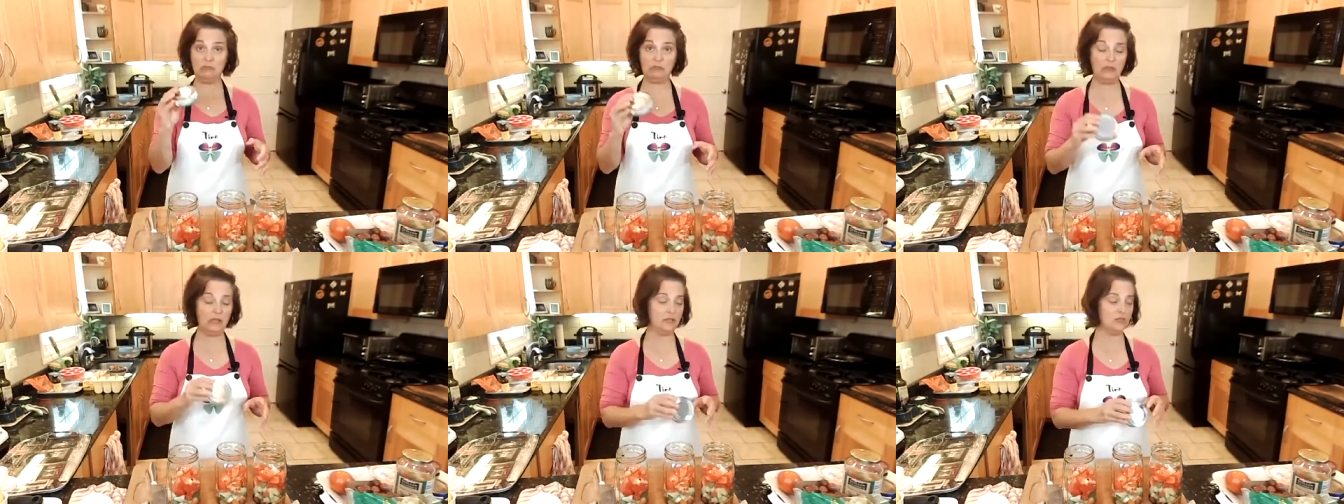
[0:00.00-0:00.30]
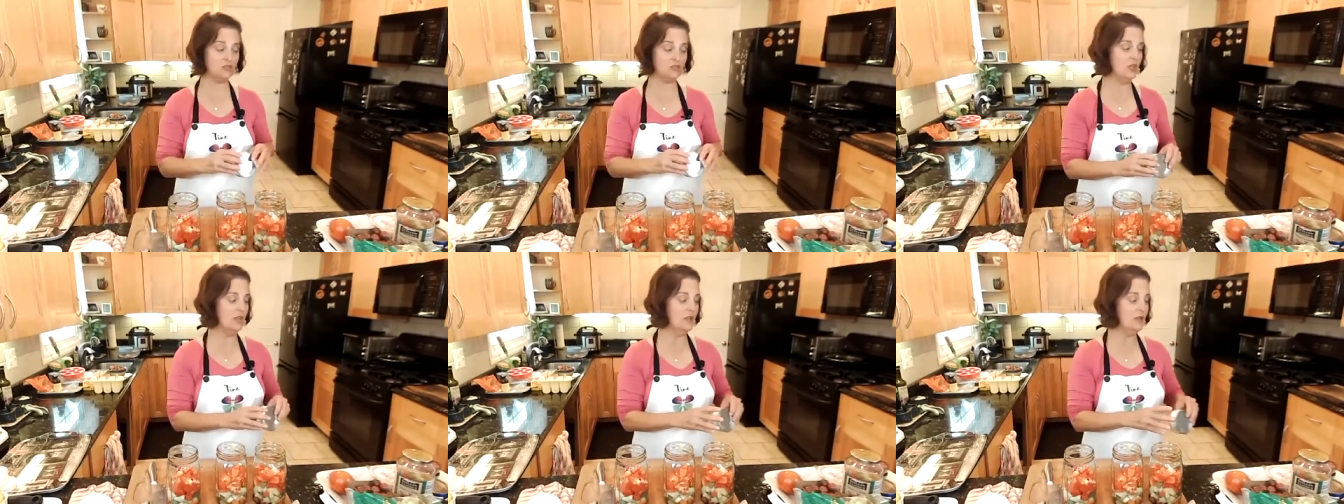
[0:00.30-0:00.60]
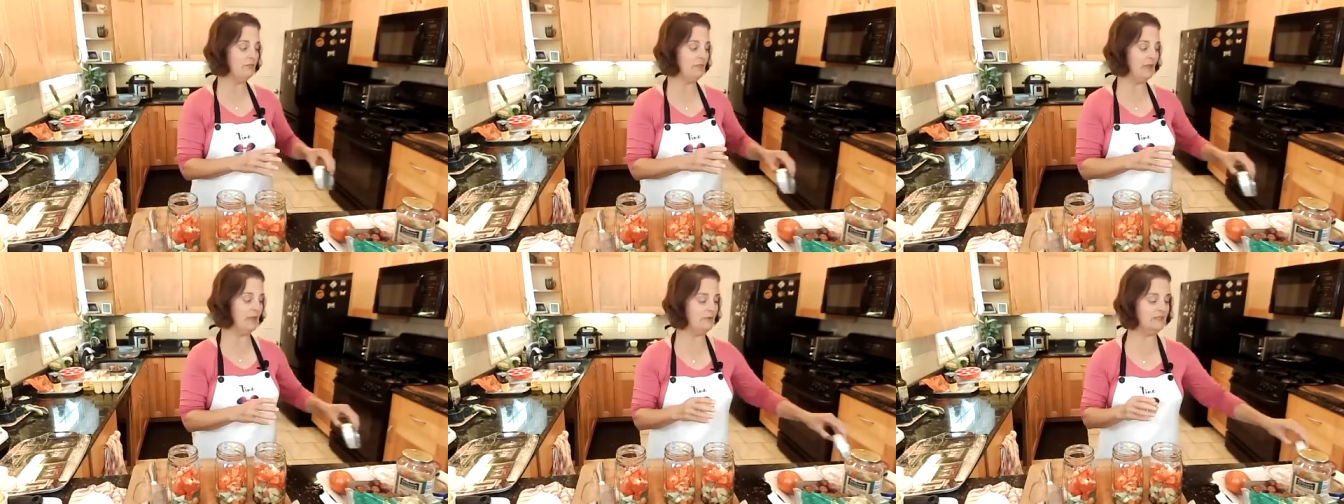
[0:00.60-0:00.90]
fish,
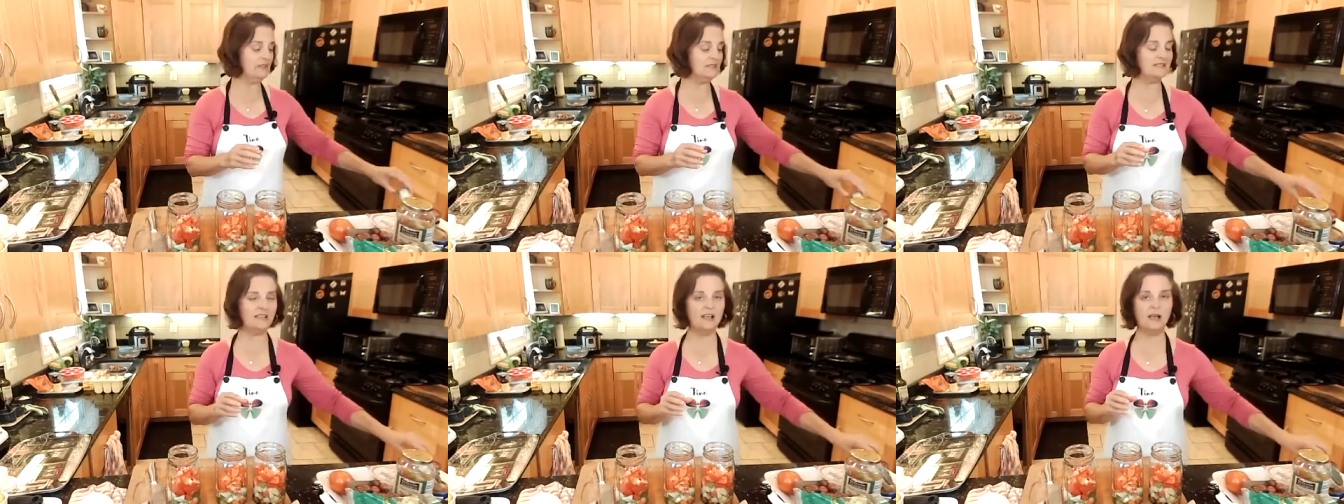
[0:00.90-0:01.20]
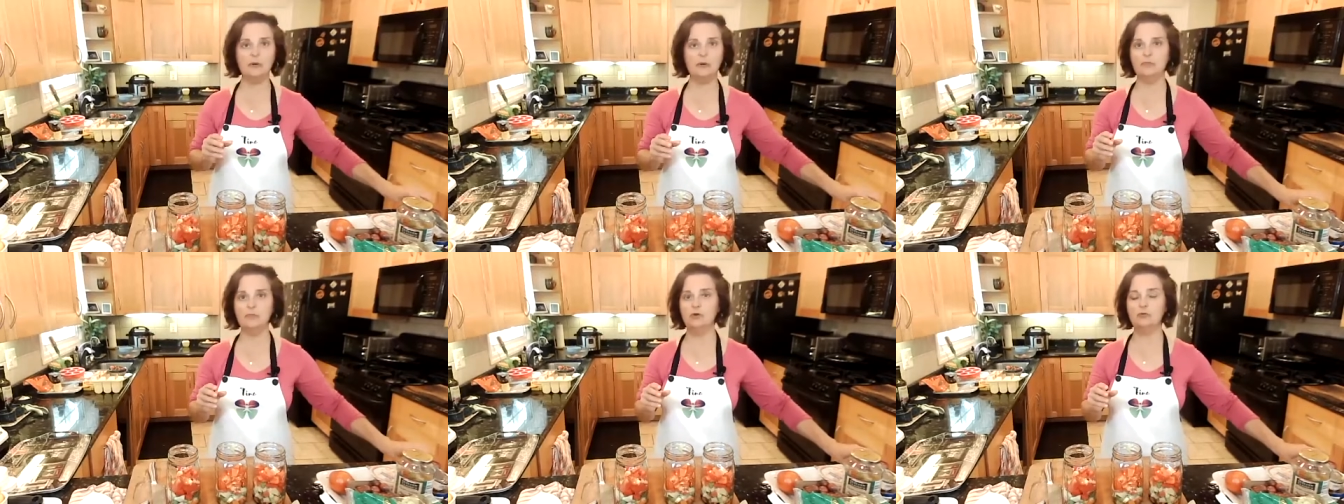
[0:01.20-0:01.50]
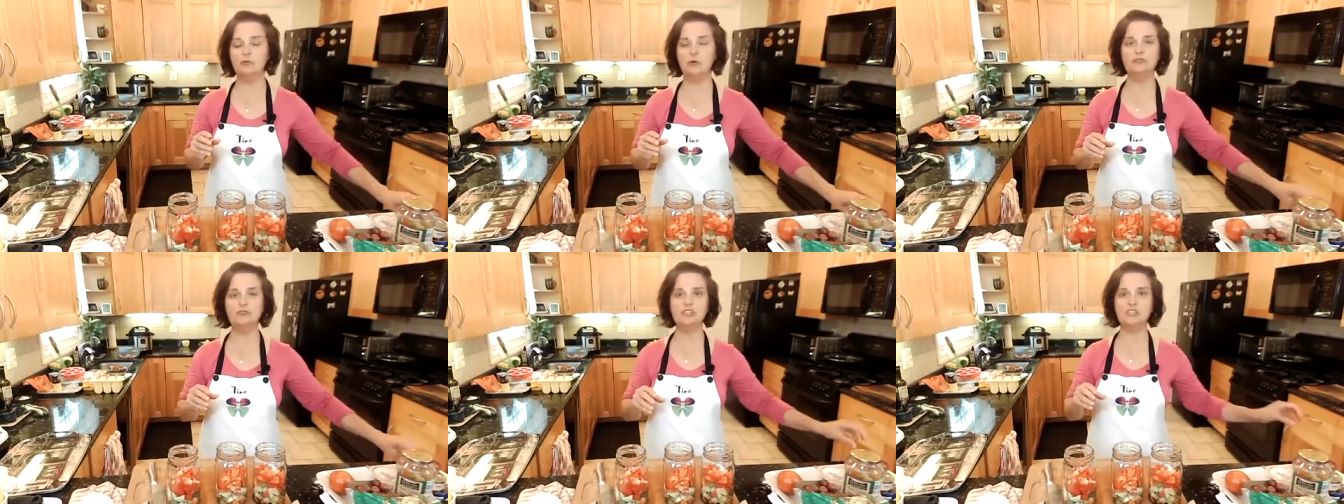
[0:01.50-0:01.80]
maybe some
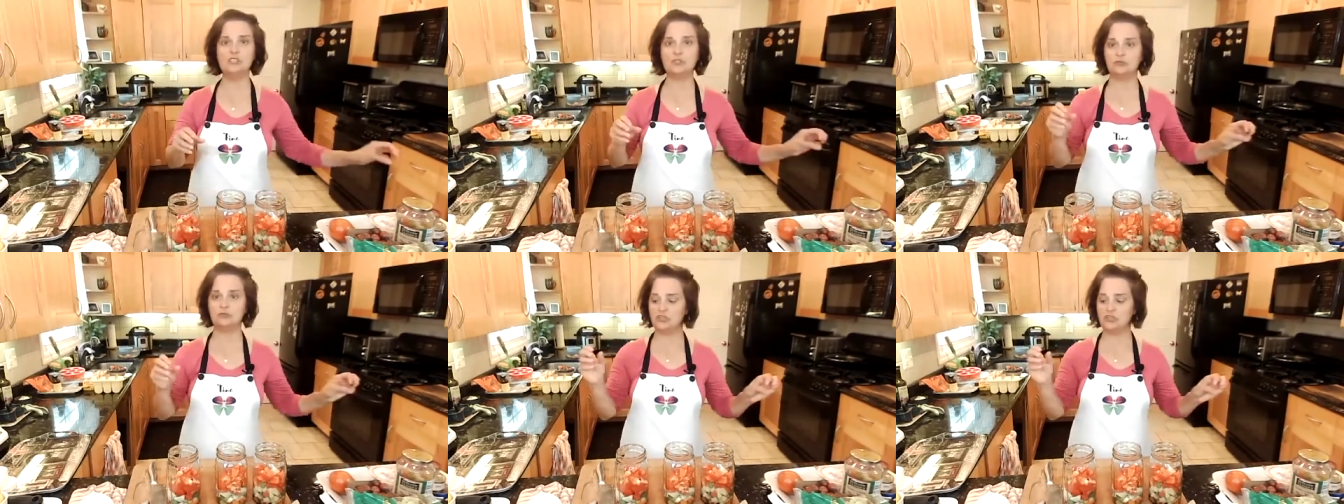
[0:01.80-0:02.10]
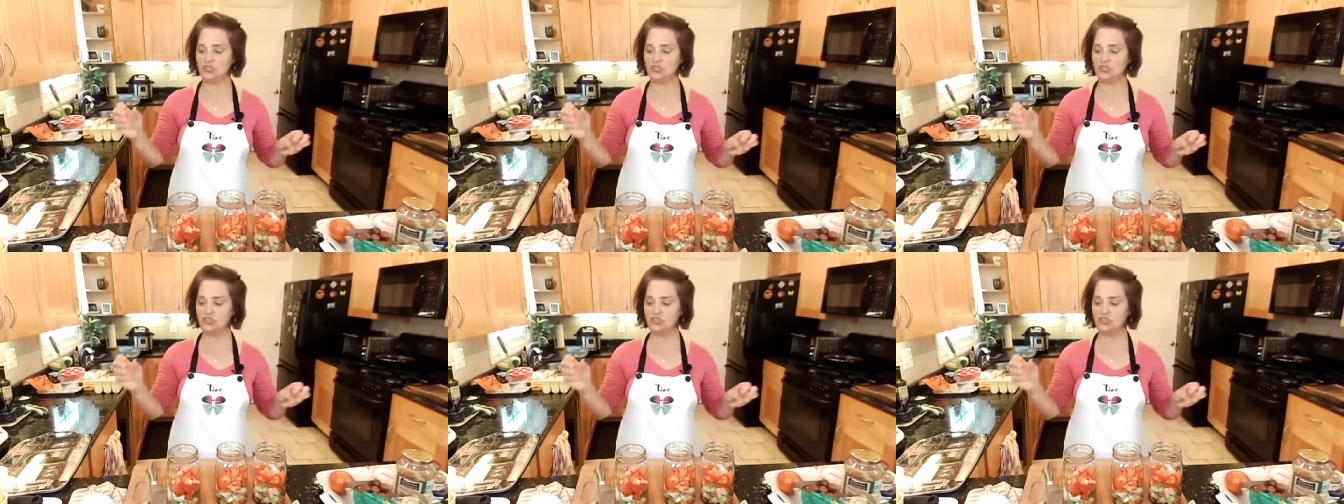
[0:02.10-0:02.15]
rotisserie